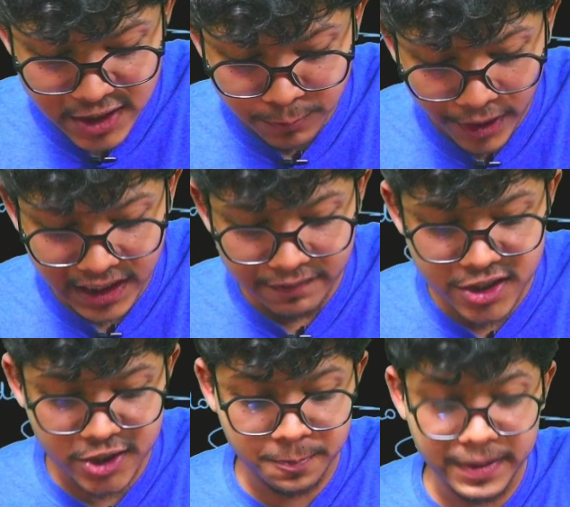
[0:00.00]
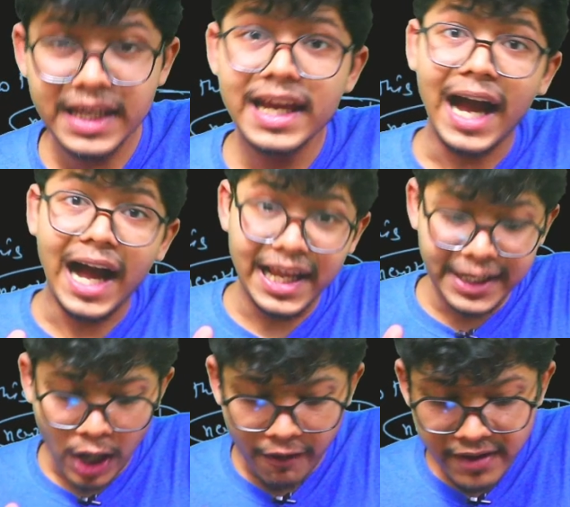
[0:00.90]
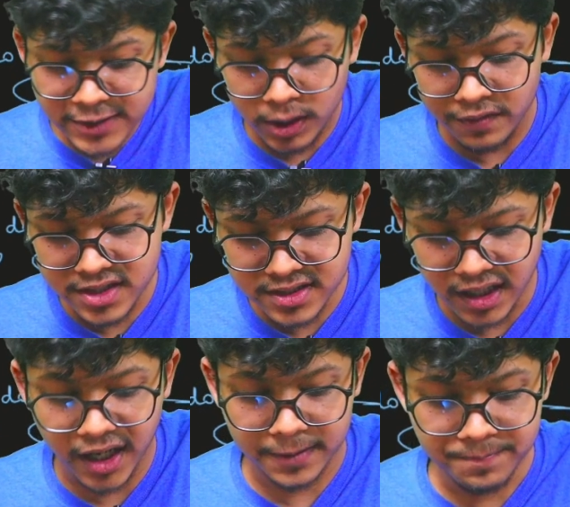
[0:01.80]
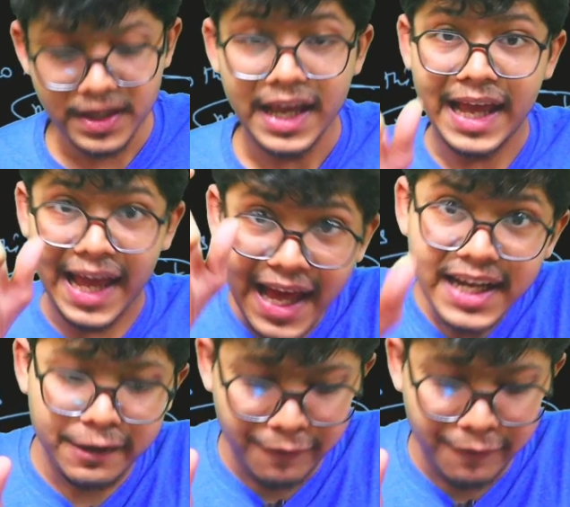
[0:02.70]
pointer, which is P. I need to have a next pointer, which is R. And if I